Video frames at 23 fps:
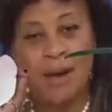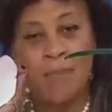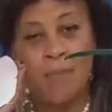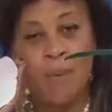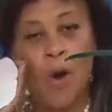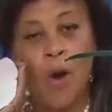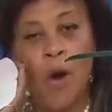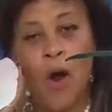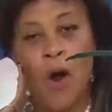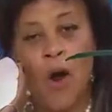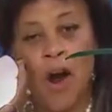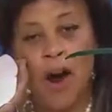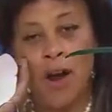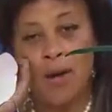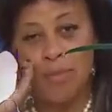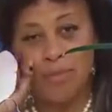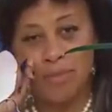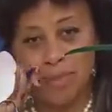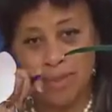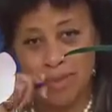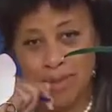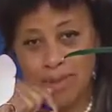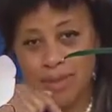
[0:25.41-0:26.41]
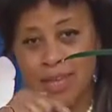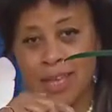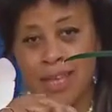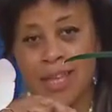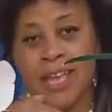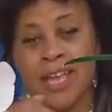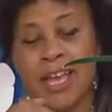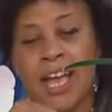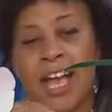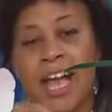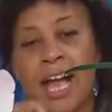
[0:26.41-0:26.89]
Poems.
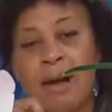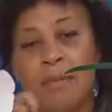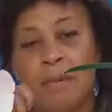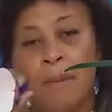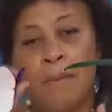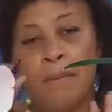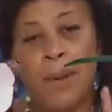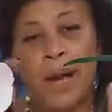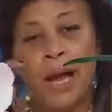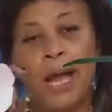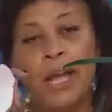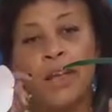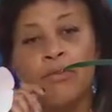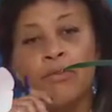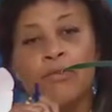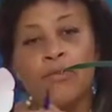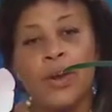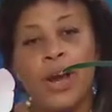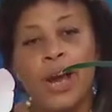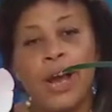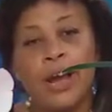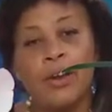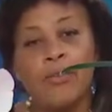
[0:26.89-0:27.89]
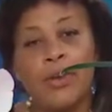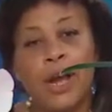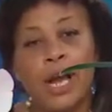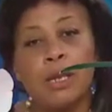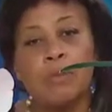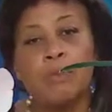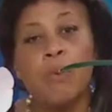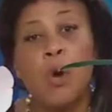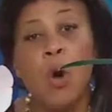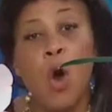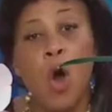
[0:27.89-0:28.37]
I'm a, I, I
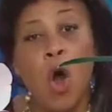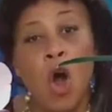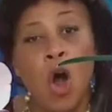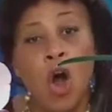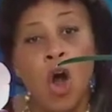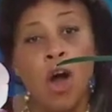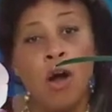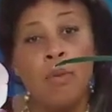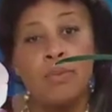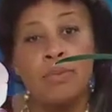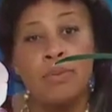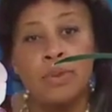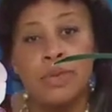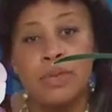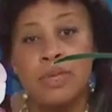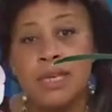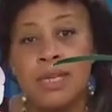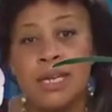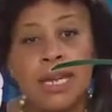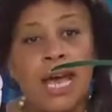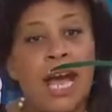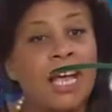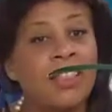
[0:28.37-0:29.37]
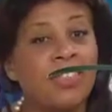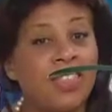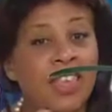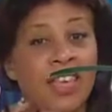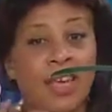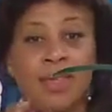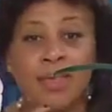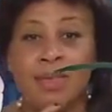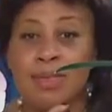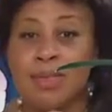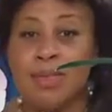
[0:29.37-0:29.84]
write poems, not
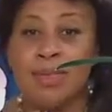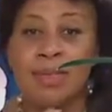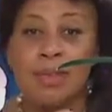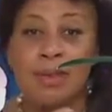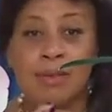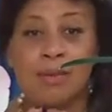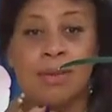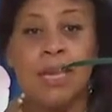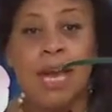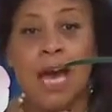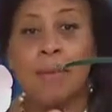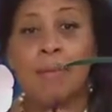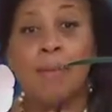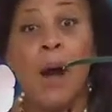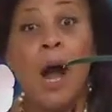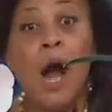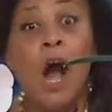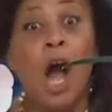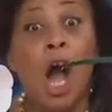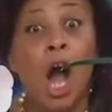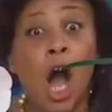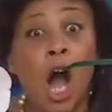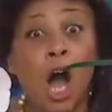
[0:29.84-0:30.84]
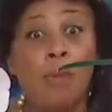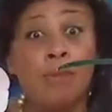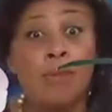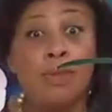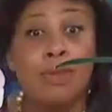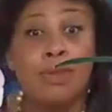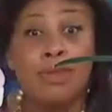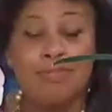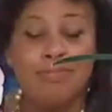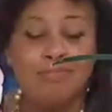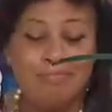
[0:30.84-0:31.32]
this. Not poems.
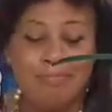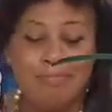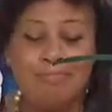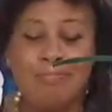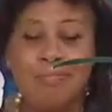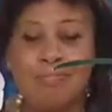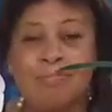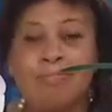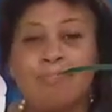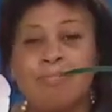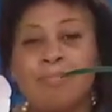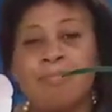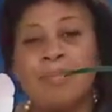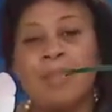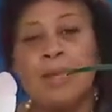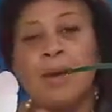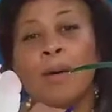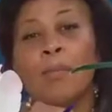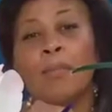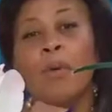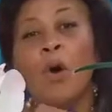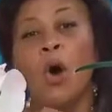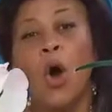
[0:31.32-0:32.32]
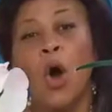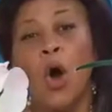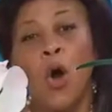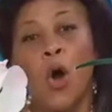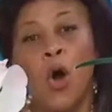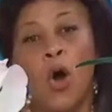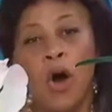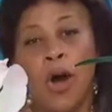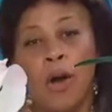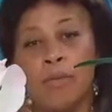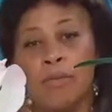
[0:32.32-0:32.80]

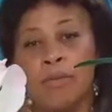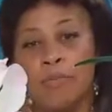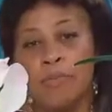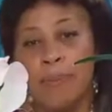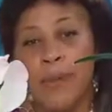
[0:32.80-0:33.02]
Poems.